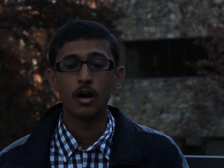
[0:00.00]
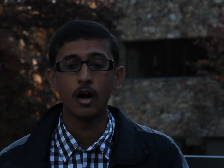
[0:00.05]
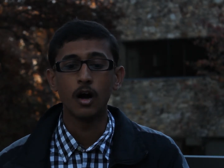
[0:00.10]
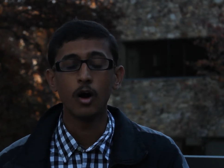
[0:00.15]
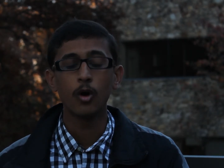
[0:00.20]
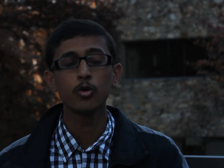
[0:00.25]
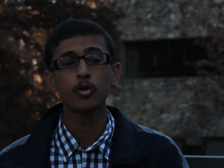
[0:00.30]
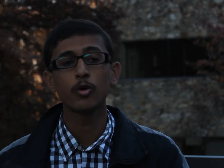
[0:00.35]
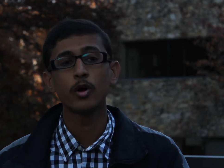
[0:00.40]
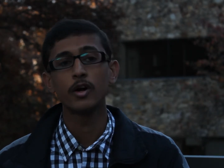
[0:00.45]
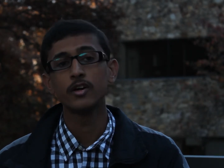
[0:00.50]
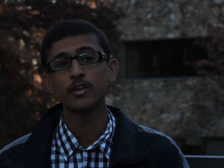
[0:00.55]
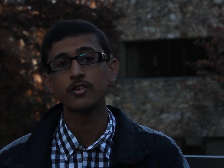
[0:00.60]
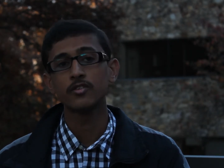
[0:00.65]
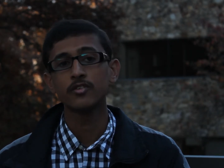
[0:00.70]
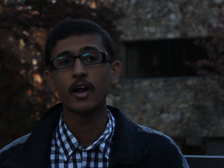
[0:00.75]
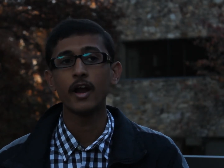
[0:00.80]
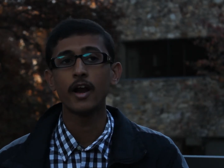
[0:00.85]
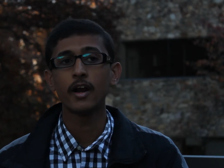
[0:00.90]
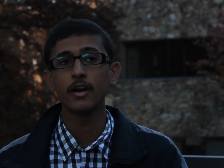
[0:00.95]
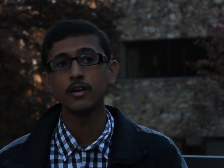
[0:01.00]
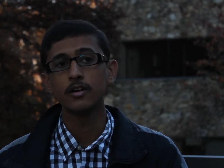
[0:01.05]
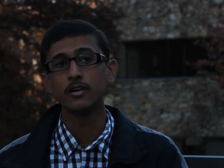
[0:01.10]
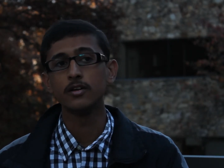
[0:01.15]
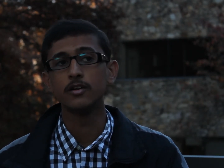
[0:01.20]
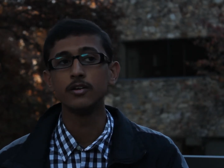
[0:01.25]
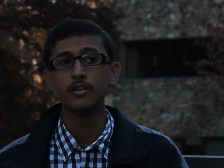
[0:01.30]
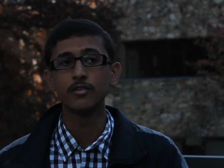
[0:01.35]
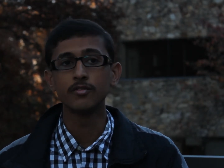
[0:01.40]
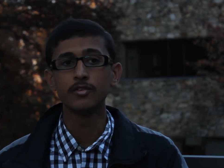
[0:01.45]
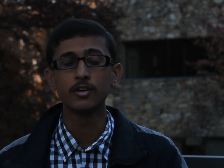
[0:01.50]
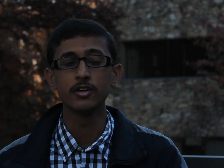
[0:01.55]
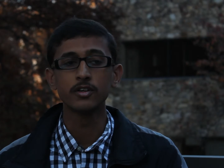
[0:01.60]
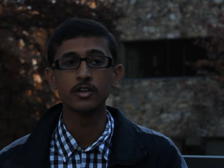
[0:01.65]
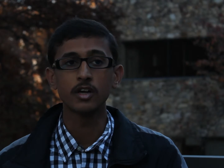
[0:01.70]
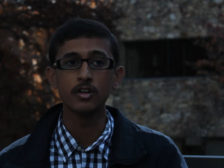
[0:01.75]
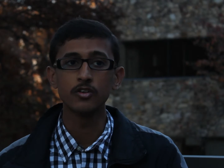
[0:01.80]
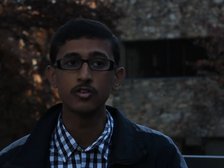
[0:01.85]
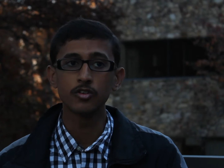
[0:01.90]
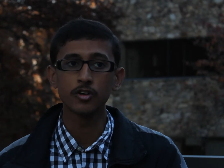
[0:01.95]
how to understand
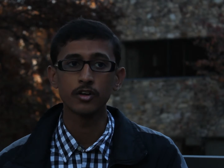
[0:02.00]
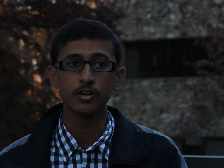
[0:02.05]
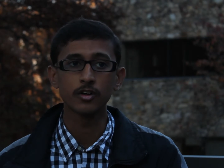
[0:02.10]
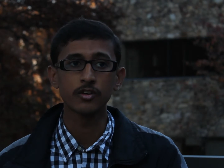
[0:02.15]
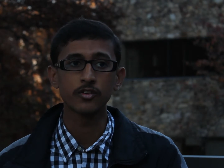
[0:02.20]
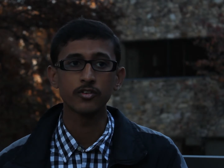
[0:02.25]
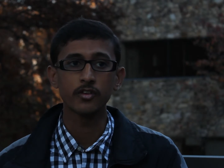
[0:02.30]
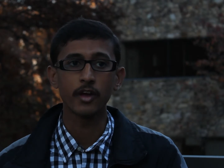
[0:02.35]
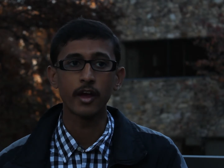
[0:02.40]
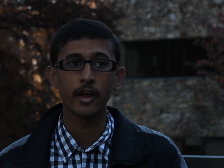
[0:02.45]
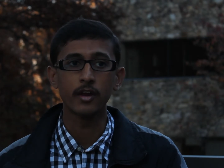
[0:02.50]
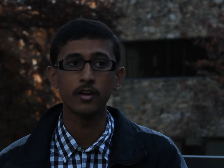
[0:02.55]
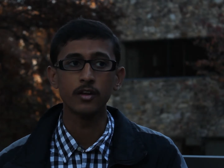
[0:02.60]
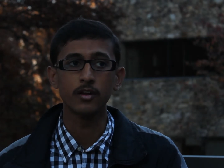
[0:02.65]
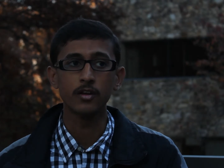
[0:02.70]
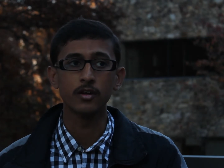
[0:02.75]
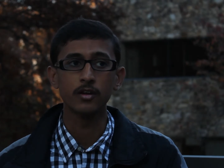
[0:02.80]
different cultures, and